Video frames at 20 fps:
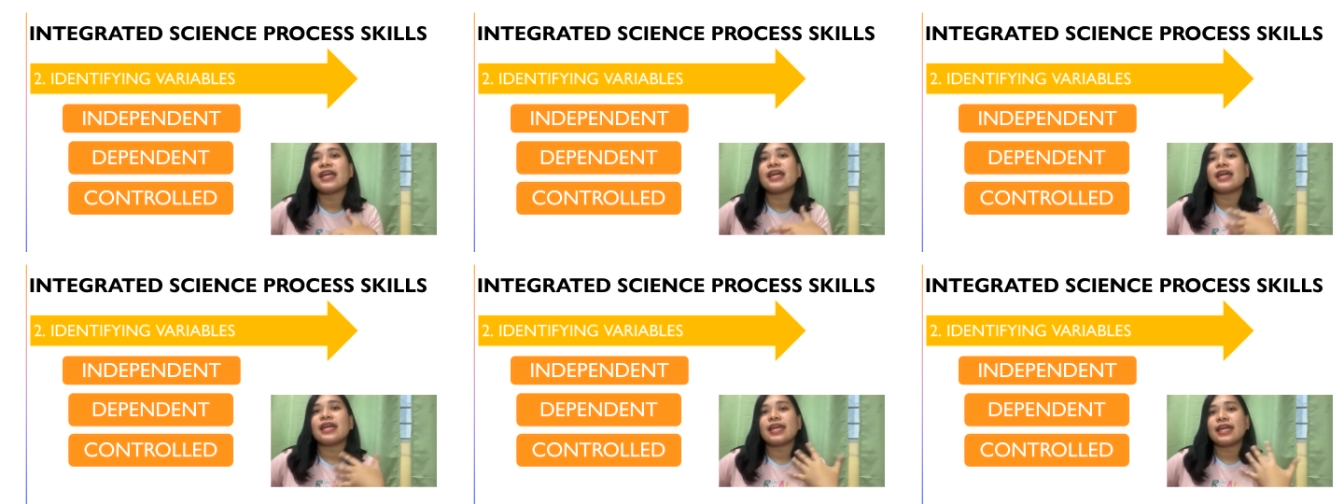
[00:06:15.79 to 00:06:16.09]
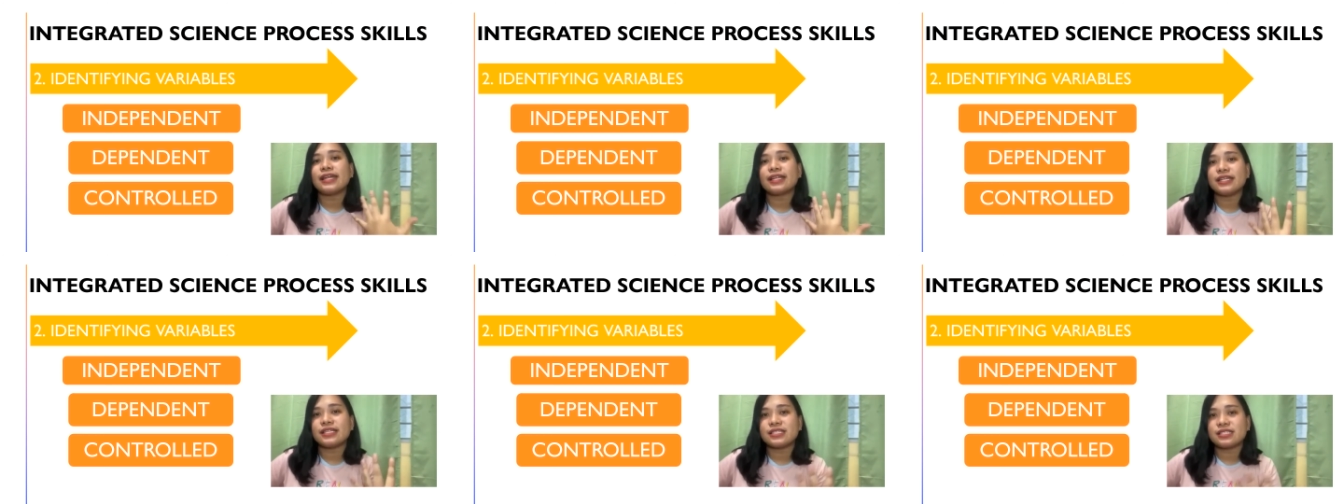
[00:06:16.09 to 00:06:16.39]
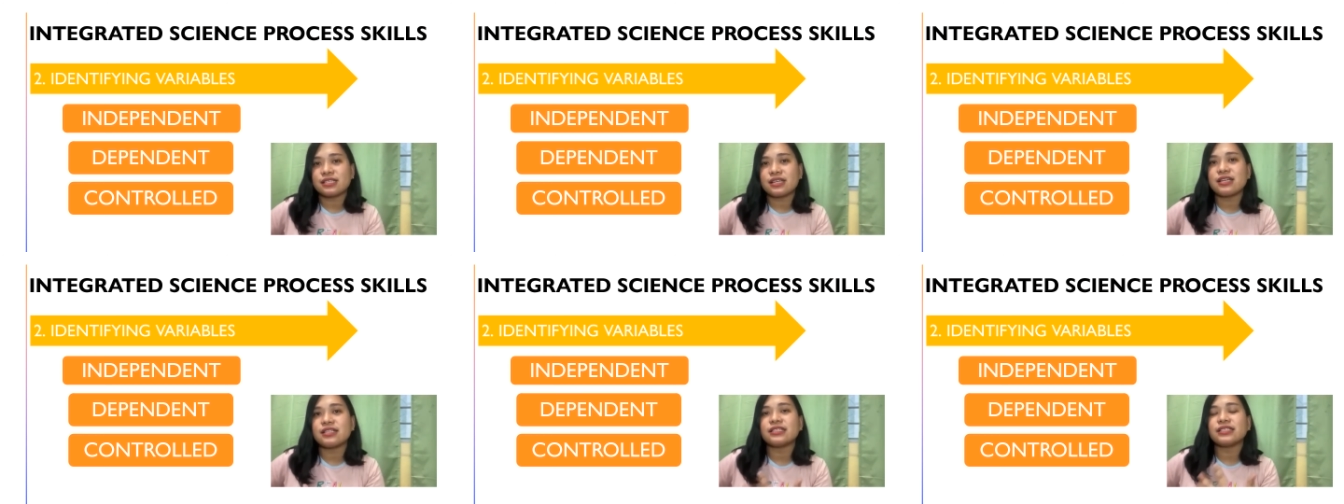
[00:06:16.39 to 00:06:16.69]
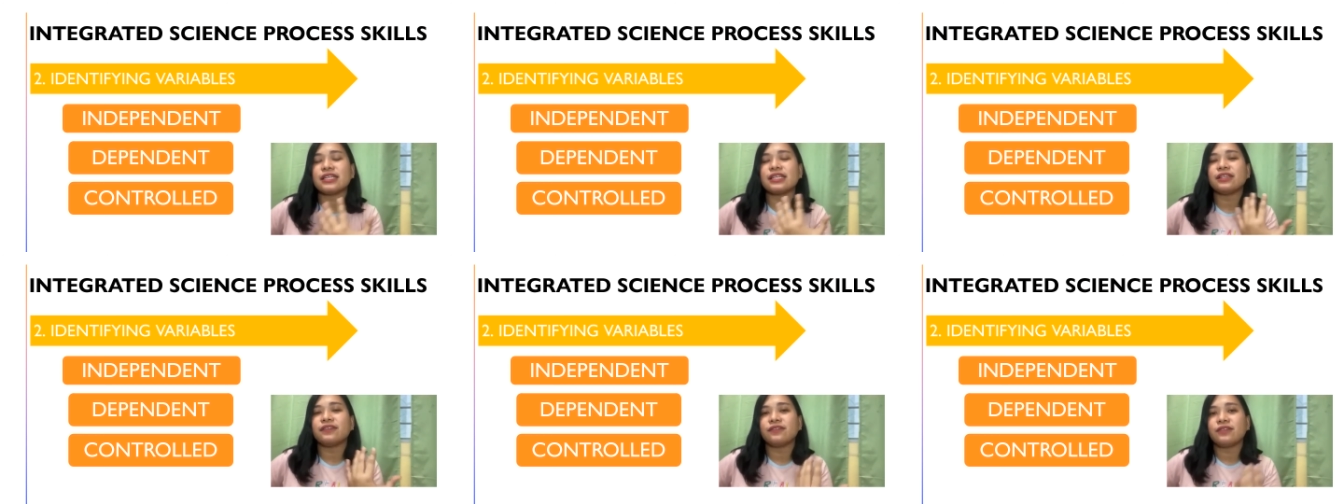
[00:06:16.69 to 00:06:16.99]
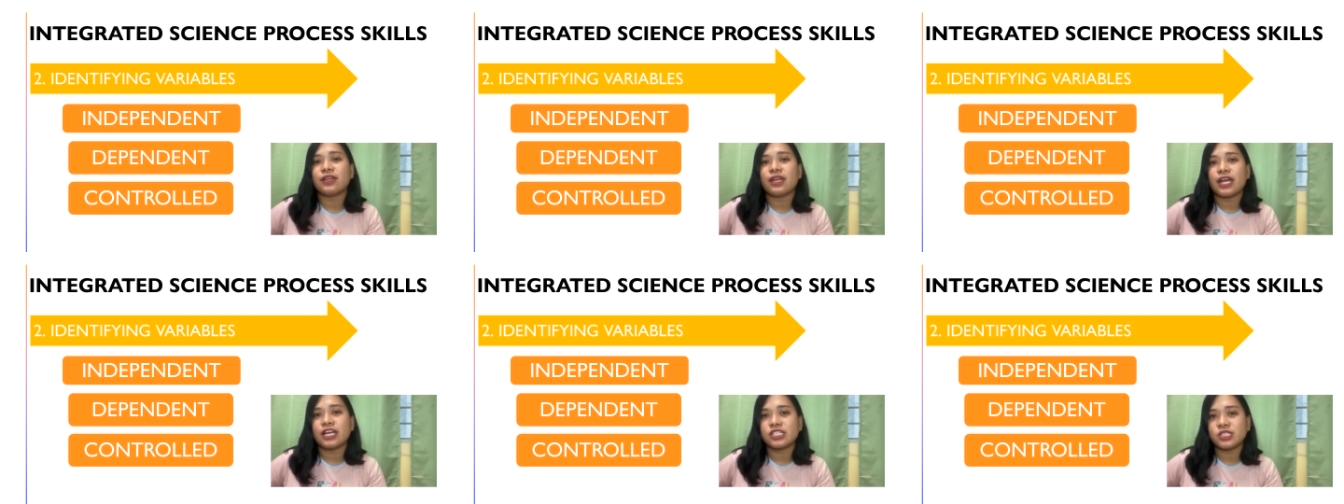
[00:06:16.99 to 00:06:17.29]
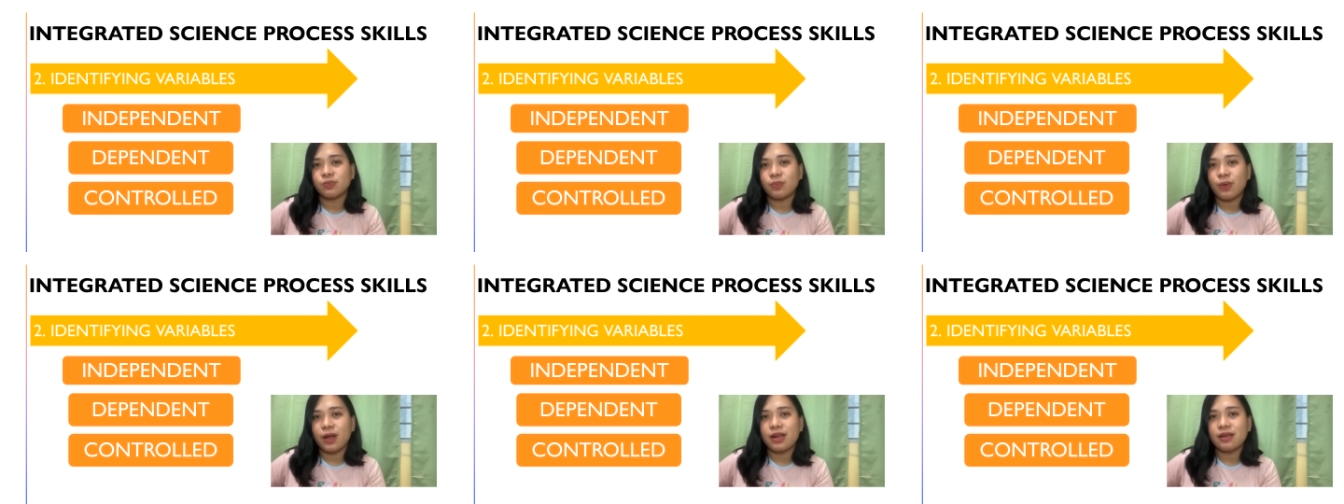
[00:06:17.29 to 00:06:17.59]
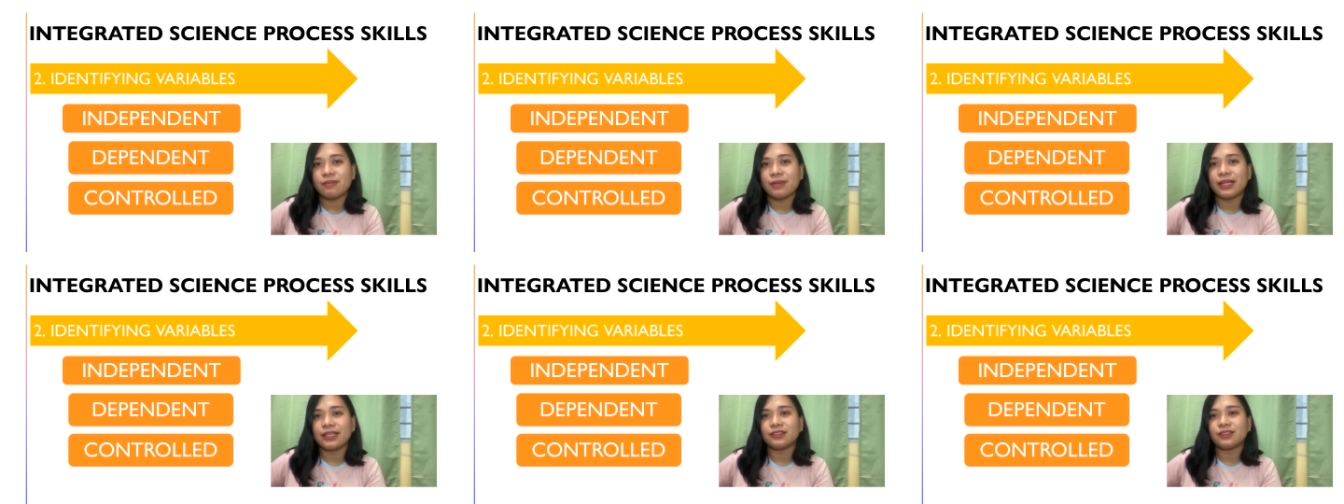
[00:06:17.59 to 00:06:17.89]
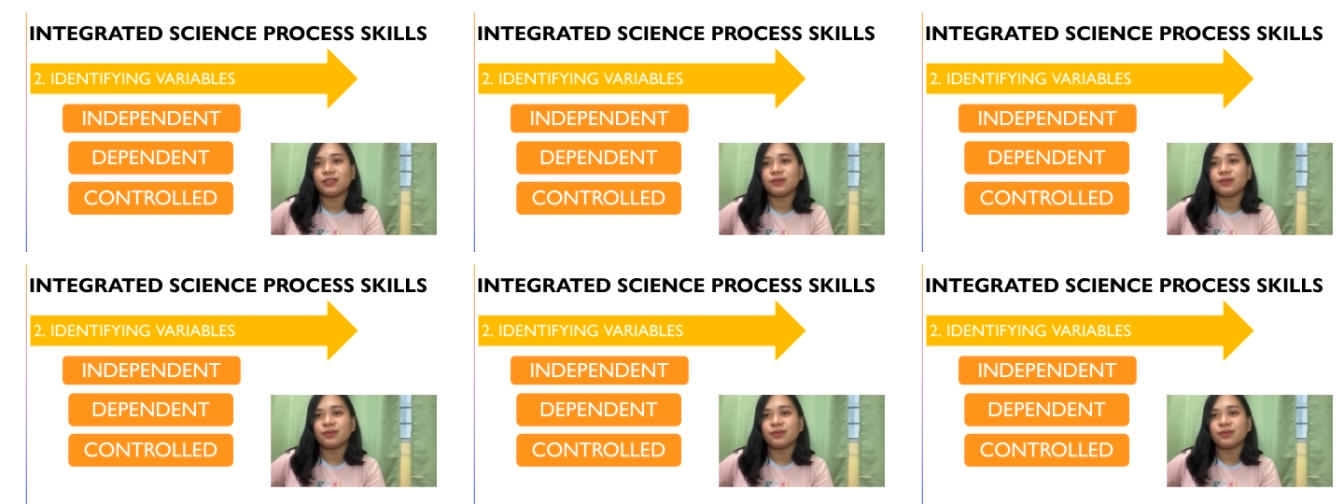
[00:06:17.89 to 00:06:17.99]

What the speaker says: in a certain experiment.